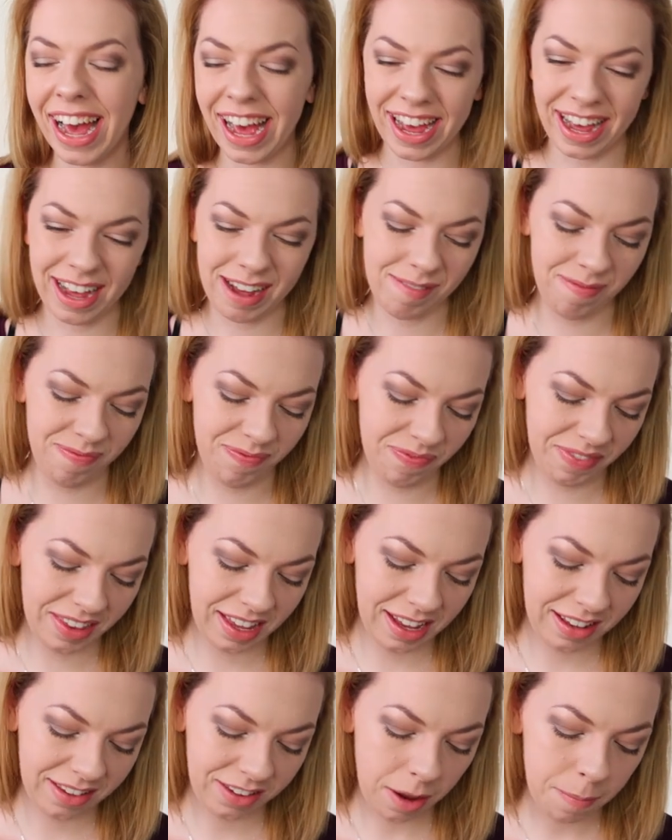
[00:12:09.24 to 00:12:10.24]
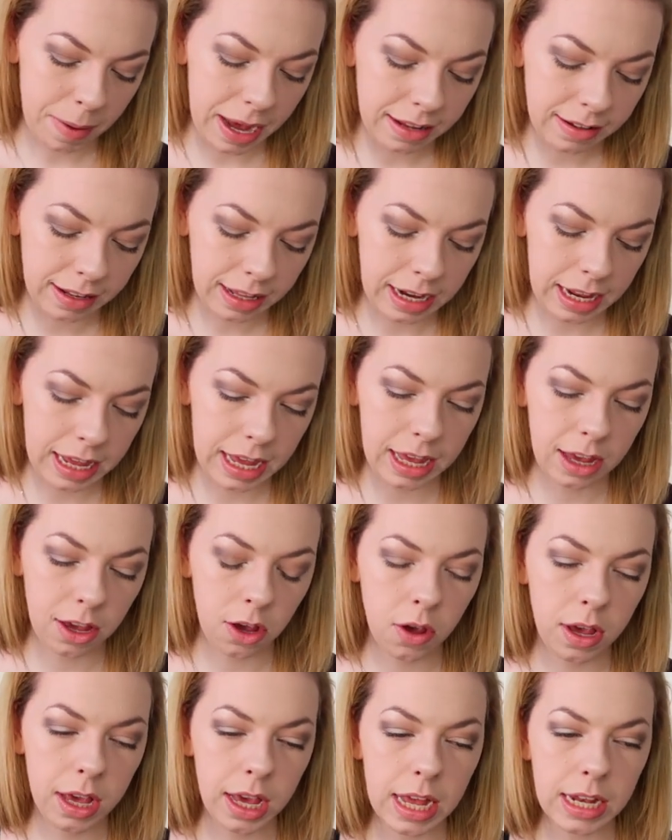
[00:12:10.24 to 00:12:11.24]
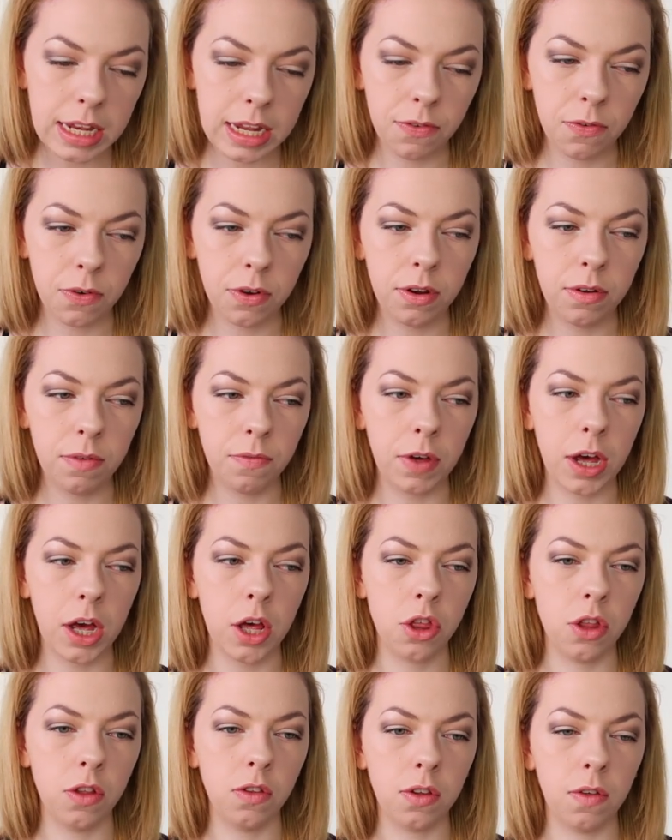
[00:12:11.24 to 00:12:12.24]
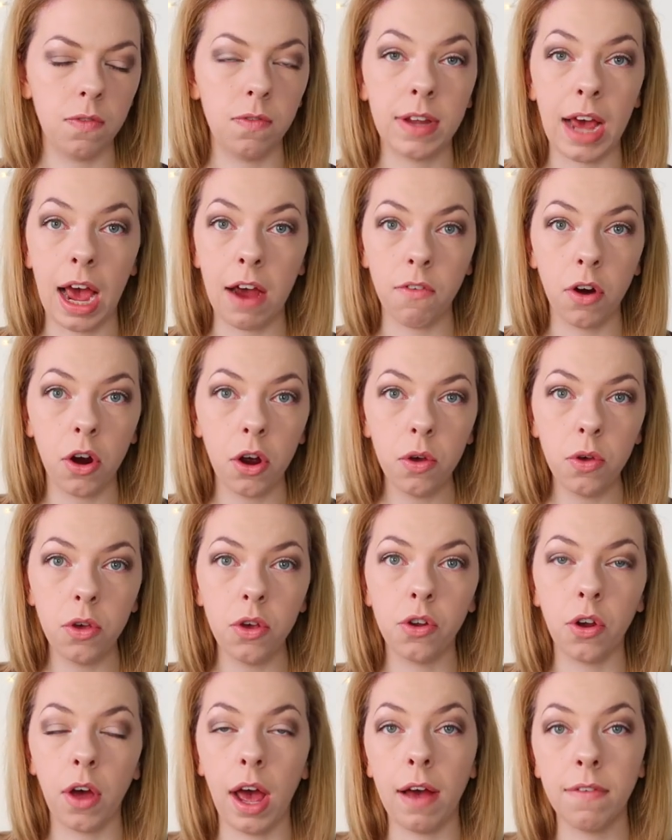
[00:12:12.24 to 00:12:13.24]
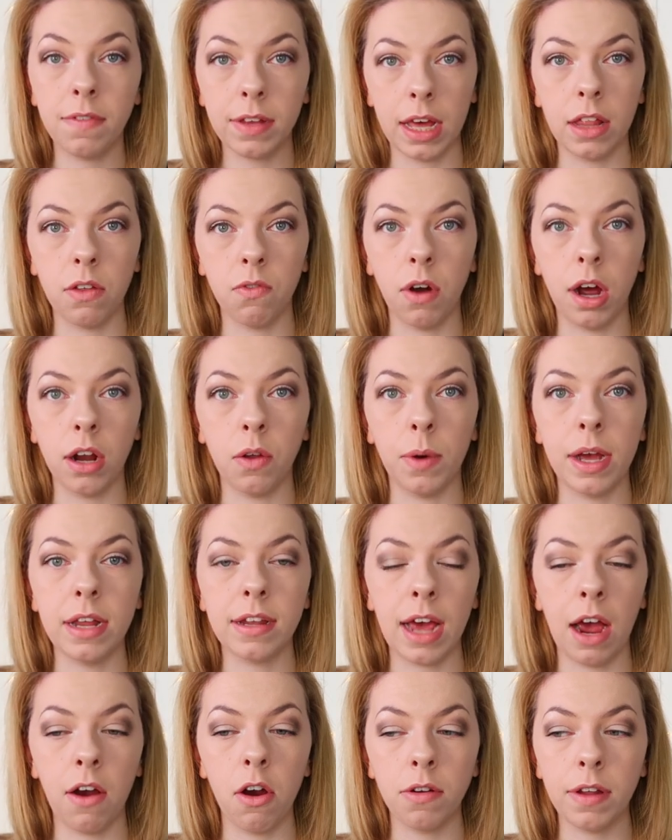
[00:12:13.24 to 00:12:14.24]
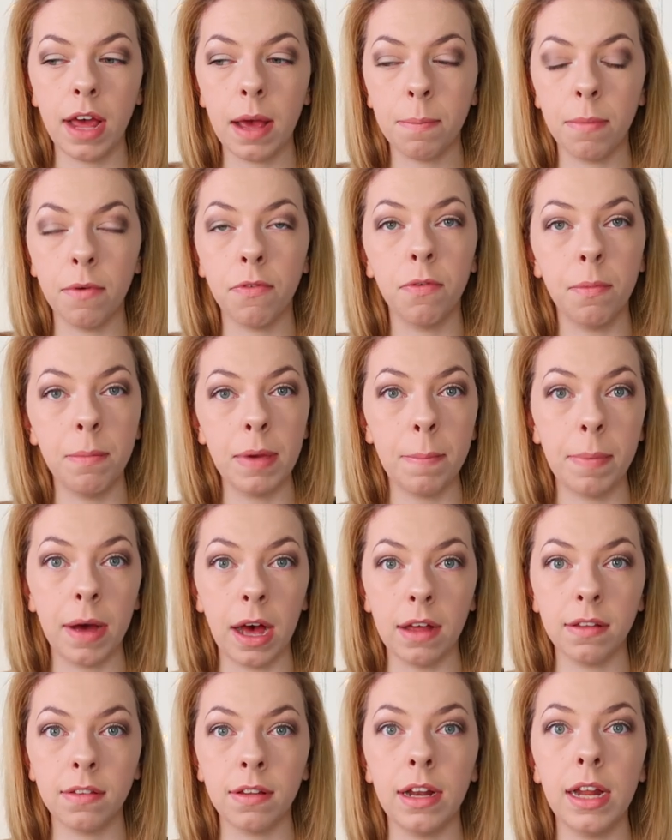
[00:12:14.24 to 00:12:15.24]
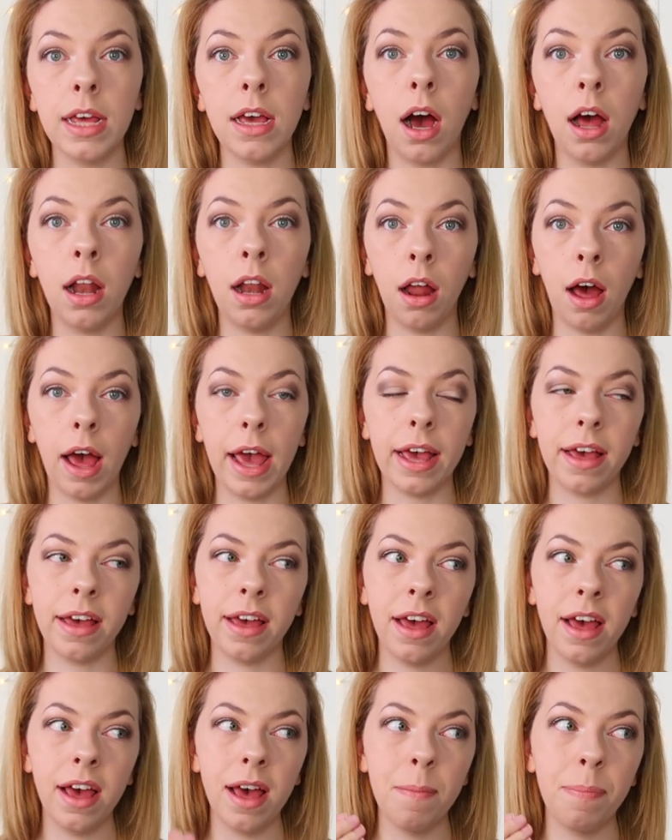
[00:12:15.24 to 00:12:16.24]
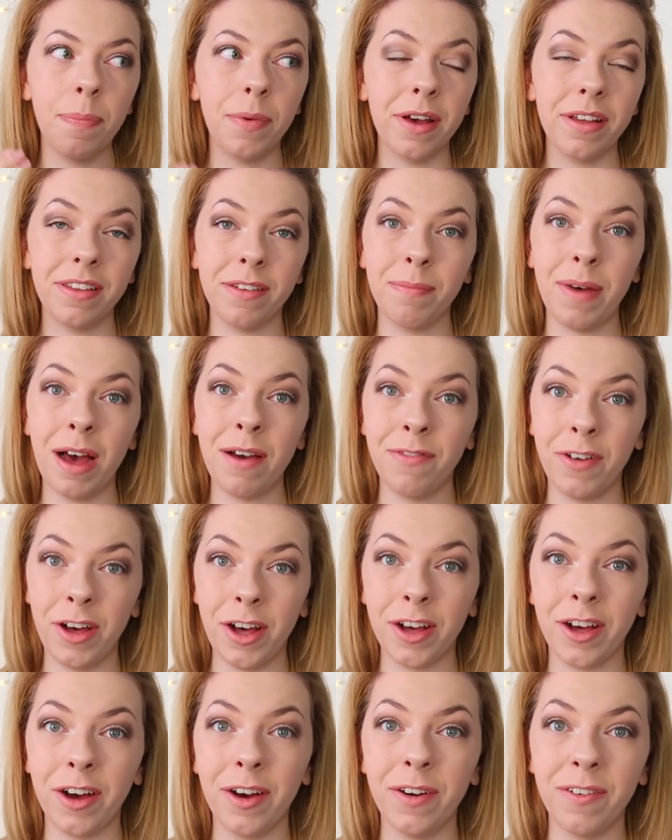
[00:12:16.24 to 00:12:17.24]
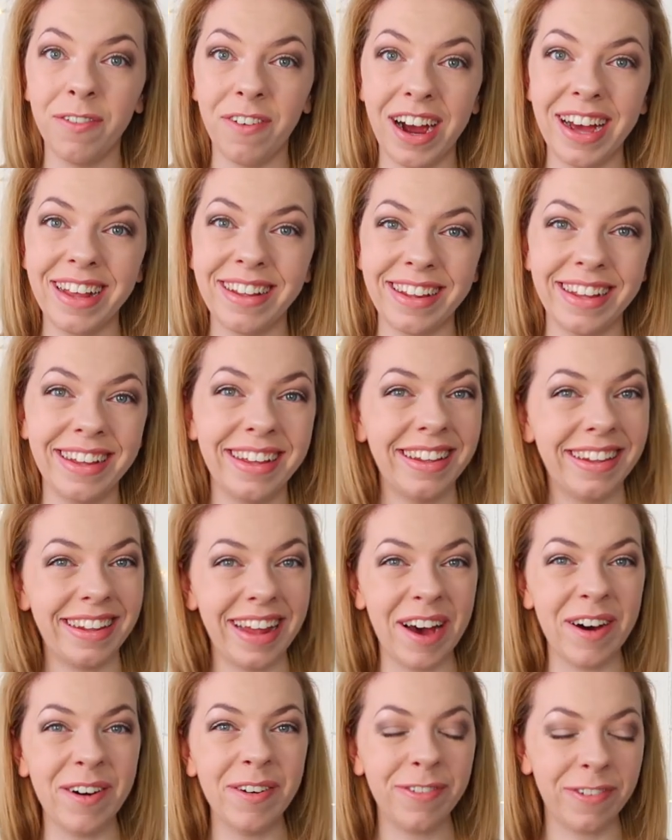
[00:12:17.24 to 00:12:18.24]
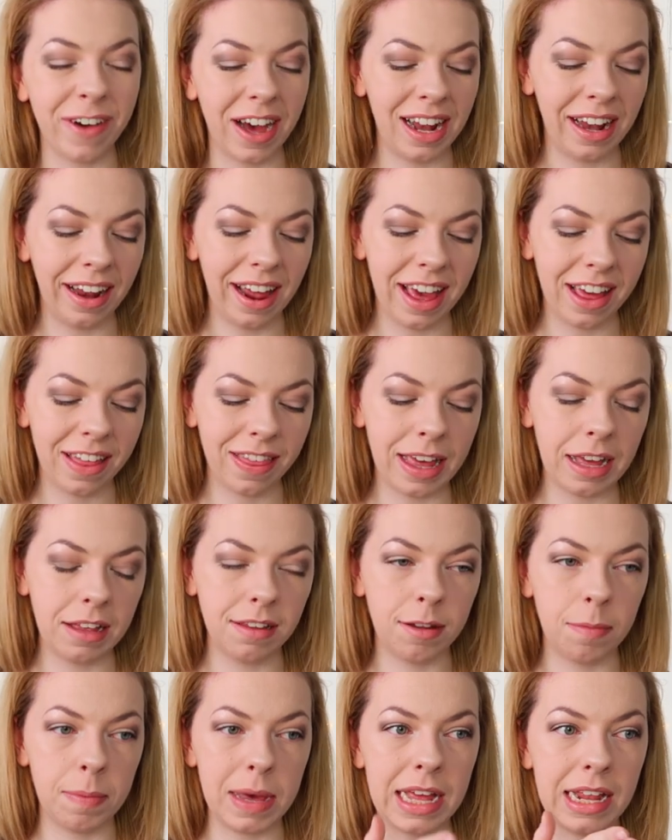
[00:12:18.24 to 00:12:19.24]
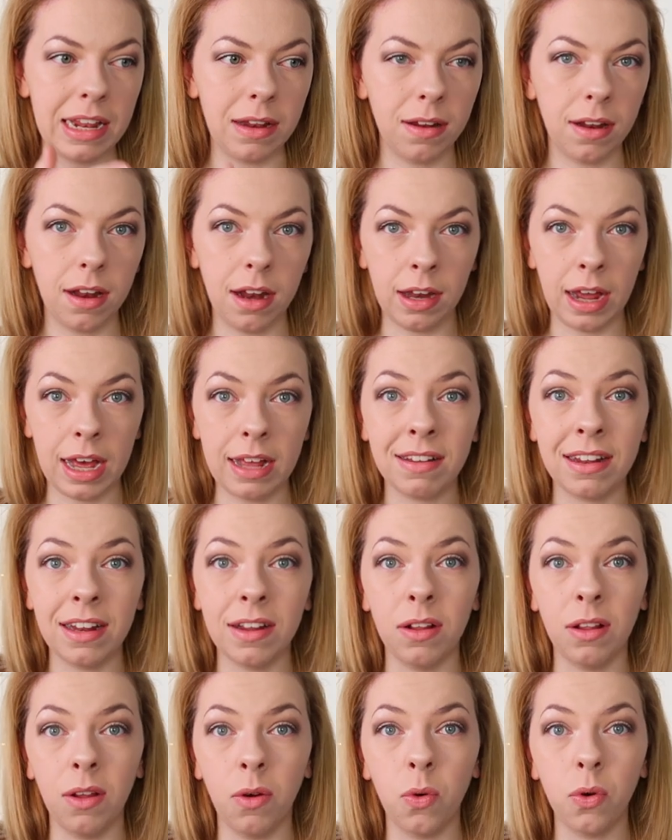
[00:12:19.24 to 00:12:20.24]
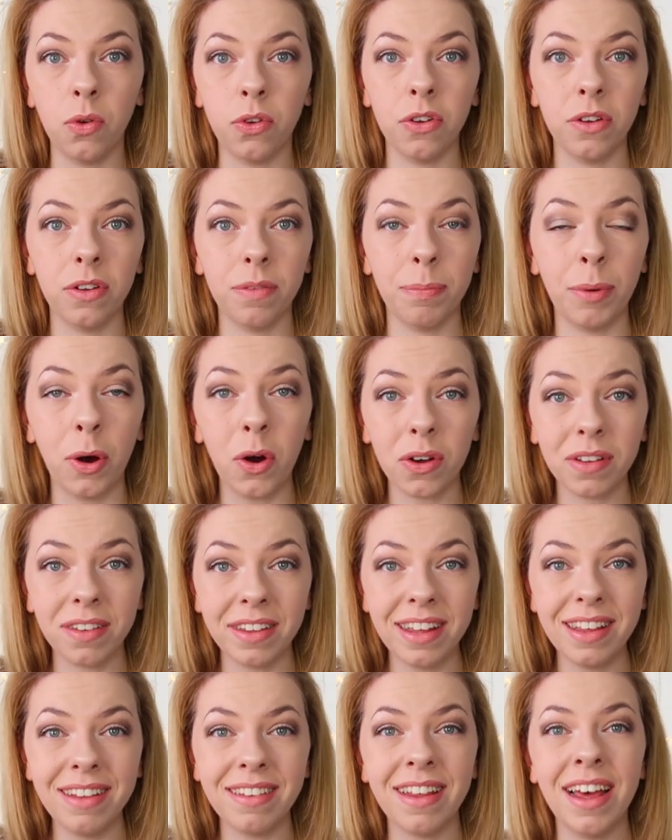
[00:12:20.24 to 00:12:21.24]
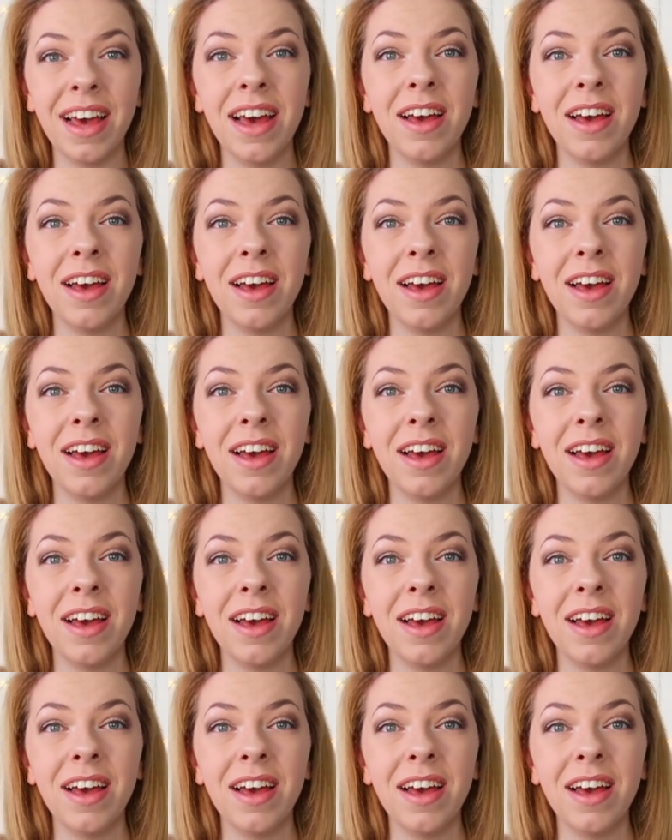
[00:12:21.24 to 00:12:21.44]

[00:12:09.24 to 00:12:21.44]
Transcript: um, so basically, you can get different versions of tarot. You don't have to get the Rider Waite tarot deck, but for me personally, I like because of my Virgo rising self, I like things to be in nice little ordered boxes.